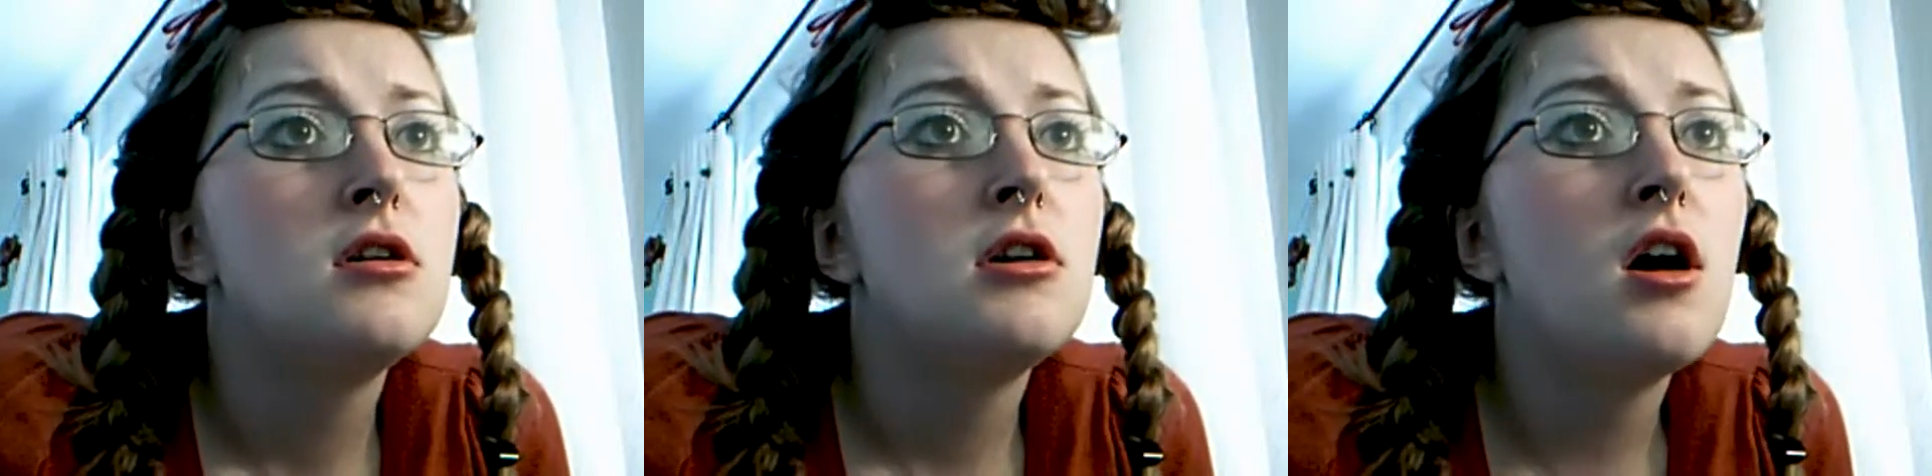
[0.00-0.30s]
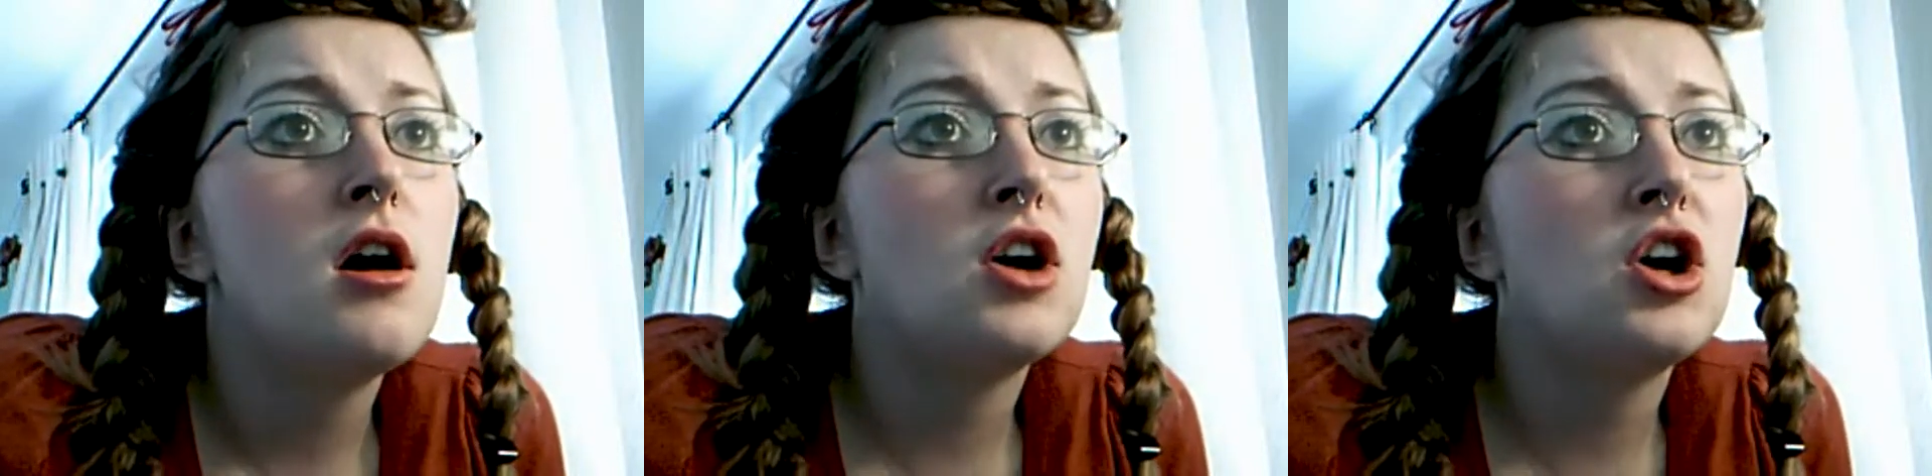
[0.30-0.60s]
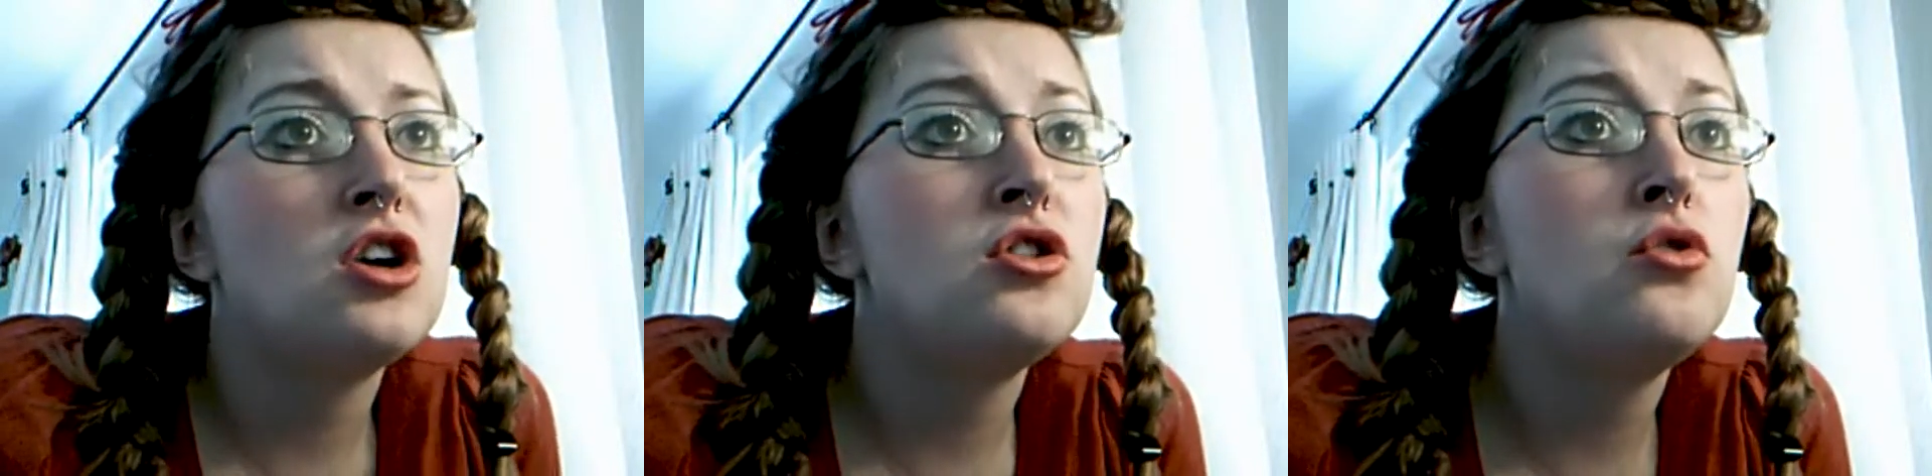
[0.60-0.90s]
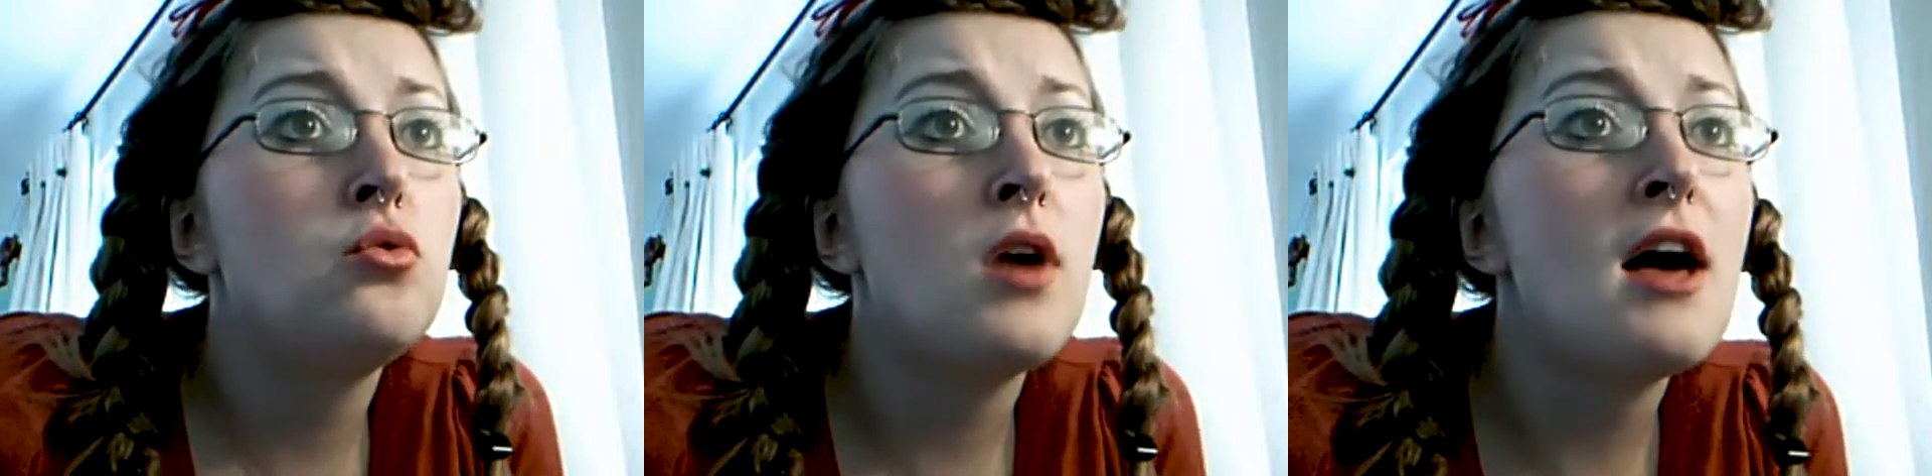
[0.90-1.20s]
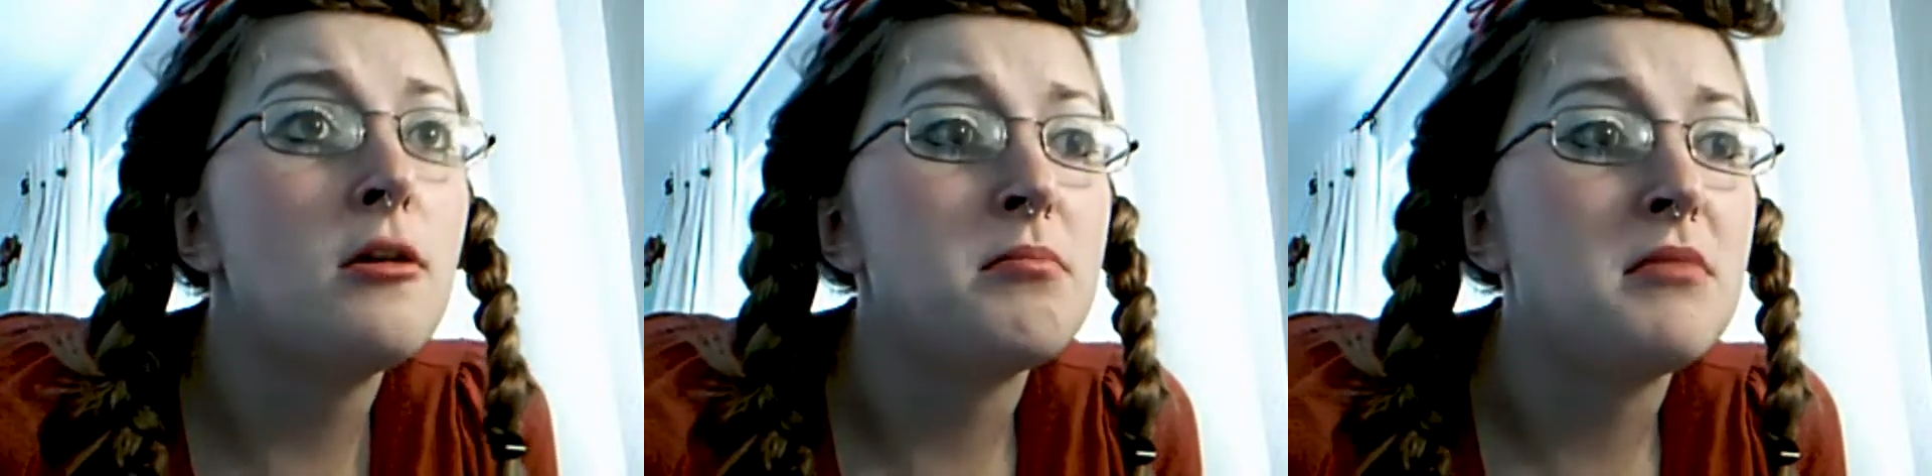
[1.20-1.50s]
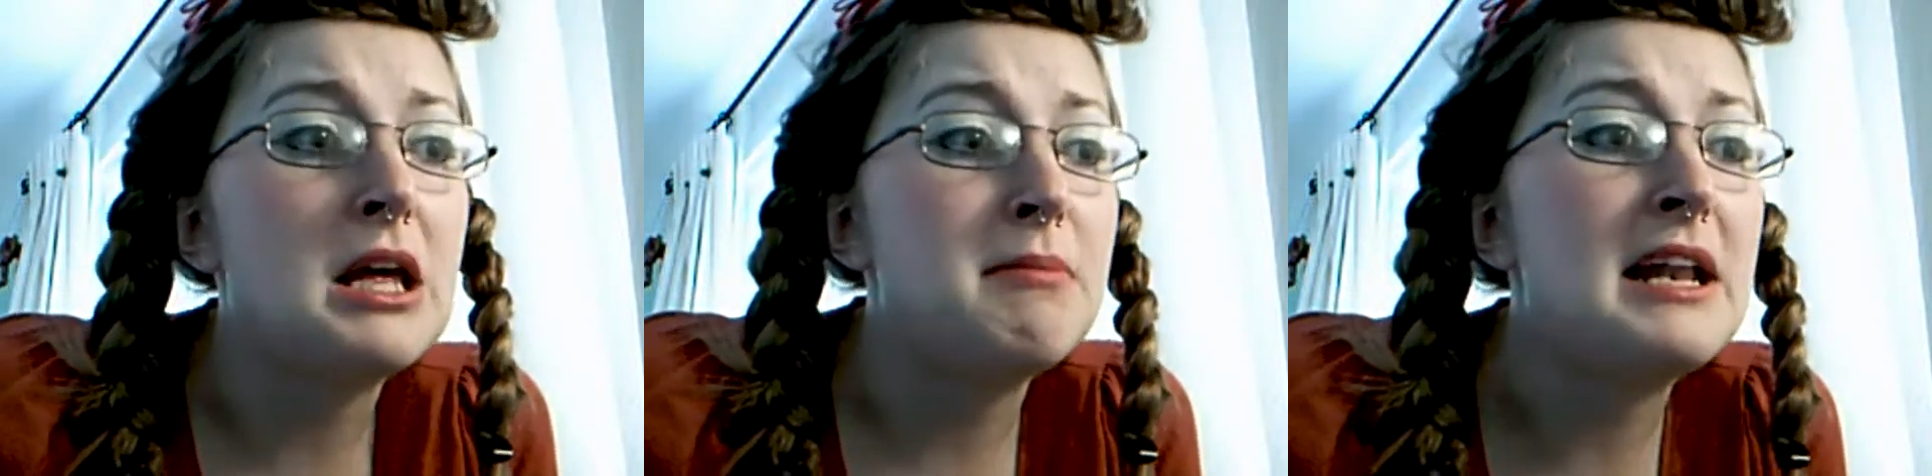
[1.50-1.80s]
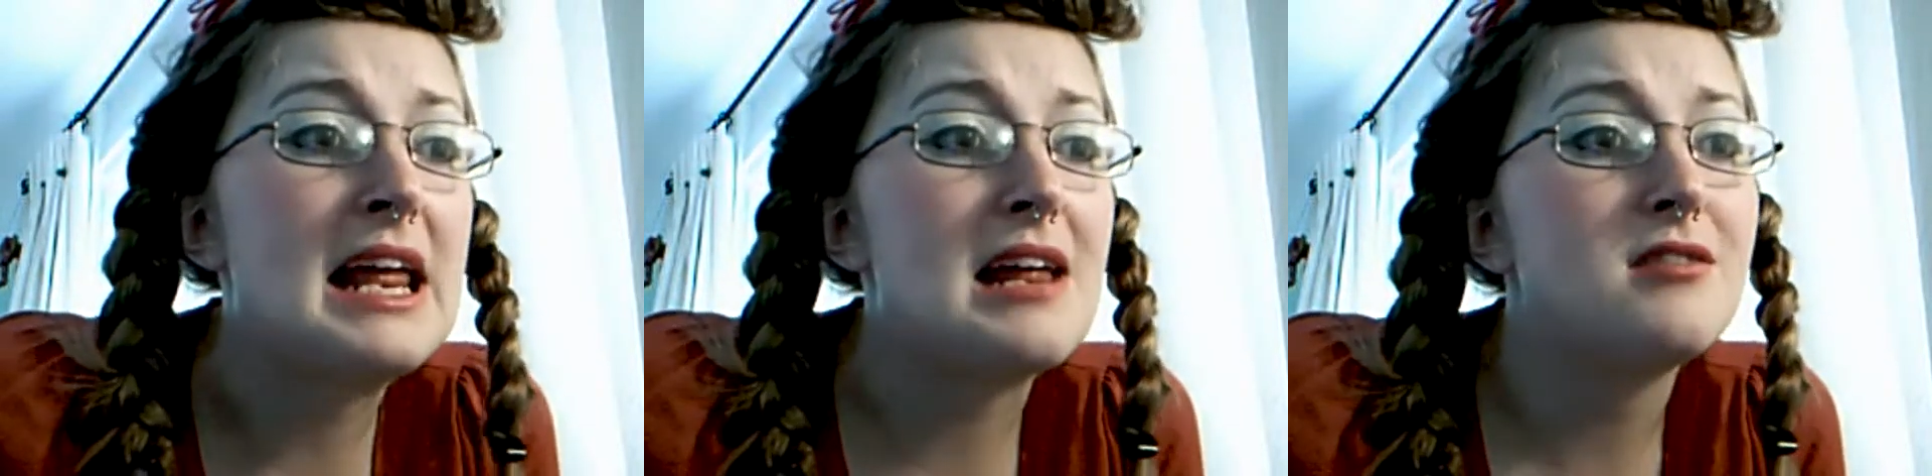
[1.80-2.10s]
Uh, can you help me,
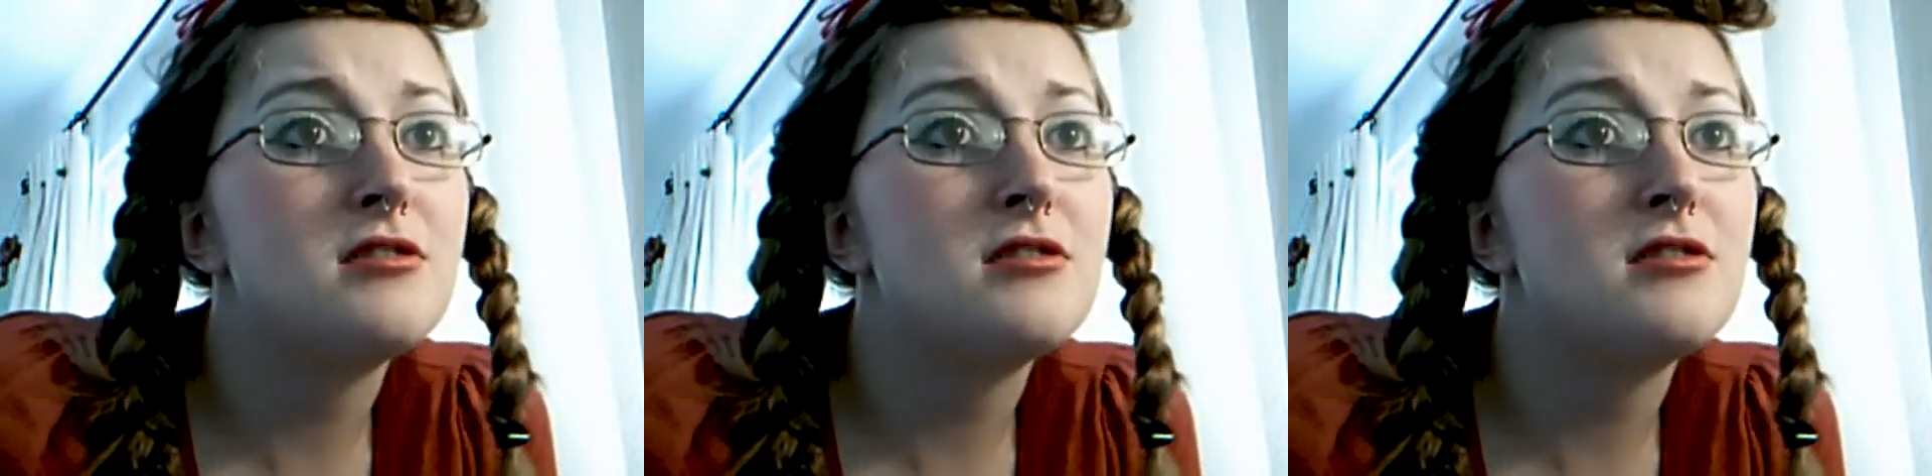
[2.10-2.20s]
please?